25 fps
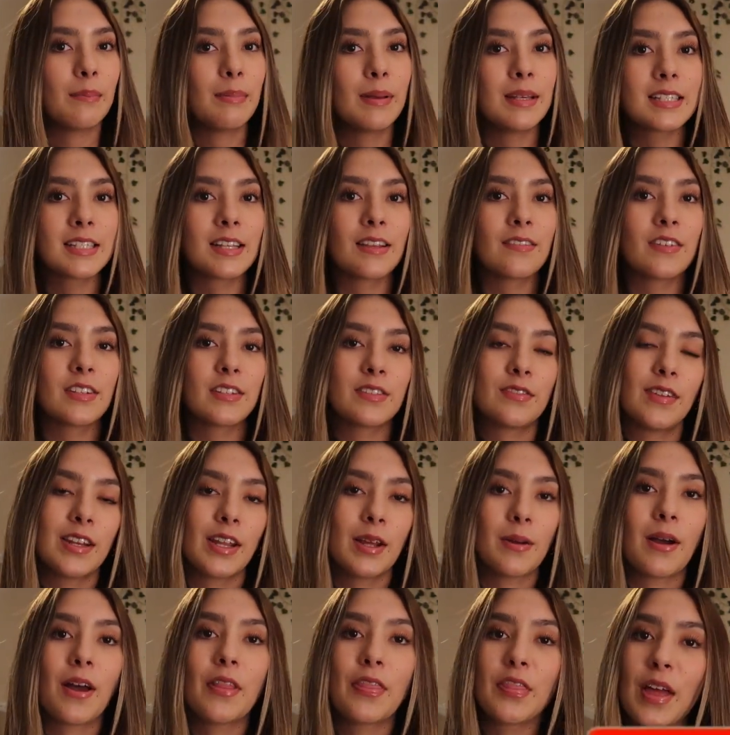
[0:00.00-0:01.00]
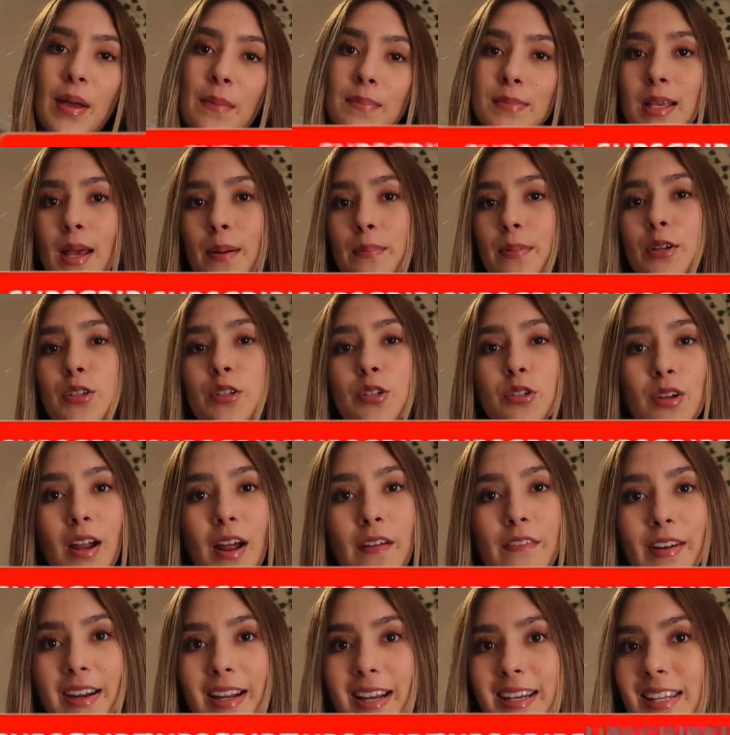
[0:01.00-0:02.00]
please give this video a thumbs up and do
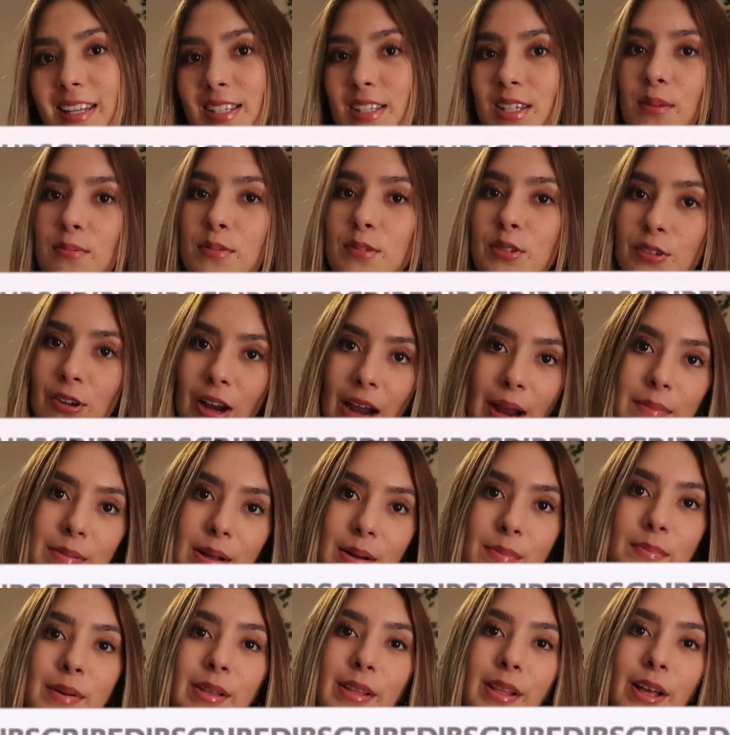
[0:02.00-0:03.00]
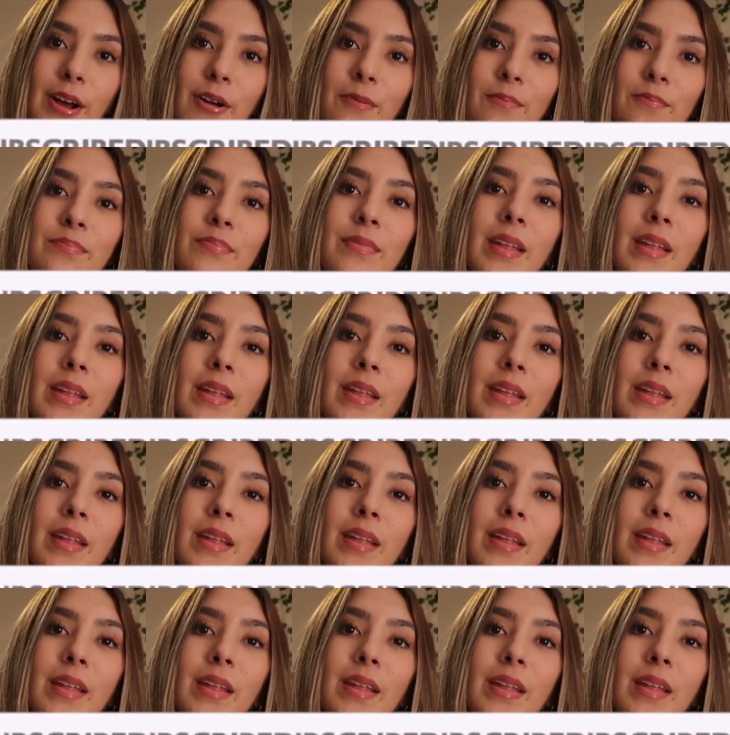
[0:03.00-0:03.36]
not forget to subscribe down below.